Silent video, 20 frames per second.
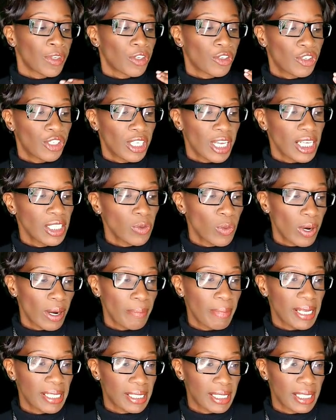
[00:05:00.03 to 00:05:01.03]
She doesn't want
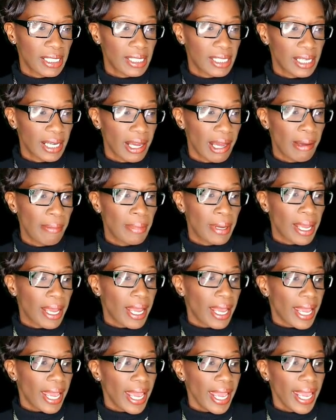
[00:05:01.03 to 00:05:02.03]
to mess anything up
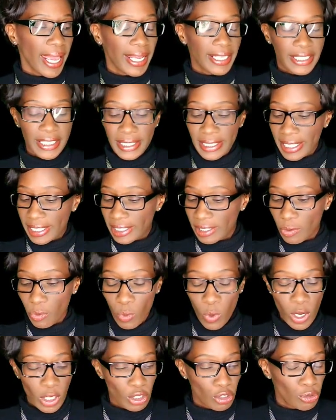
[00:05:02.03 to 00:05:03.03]
and she doesn't
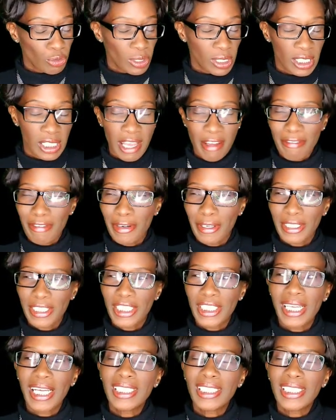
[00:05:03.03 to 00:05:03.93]
want to sever she